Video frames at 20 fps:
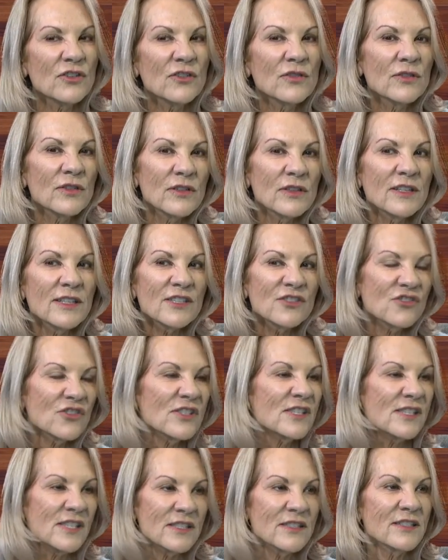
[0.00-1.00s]
Let's
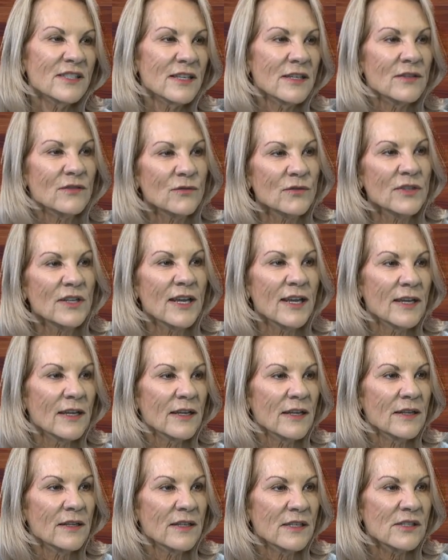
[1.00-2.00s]
just sit down, Renee,
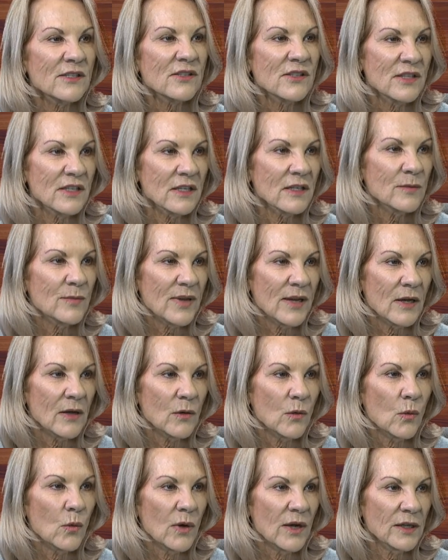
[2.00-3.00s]
and let's think
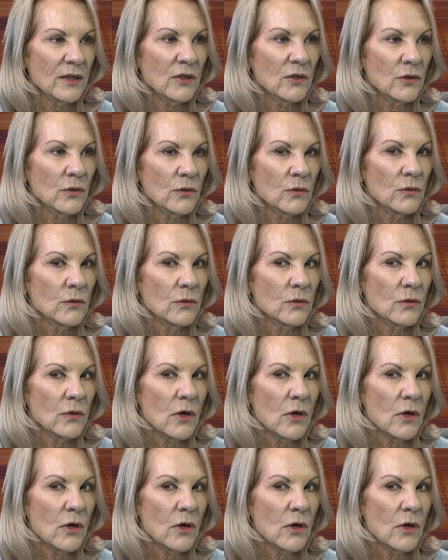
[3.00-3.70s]
about what you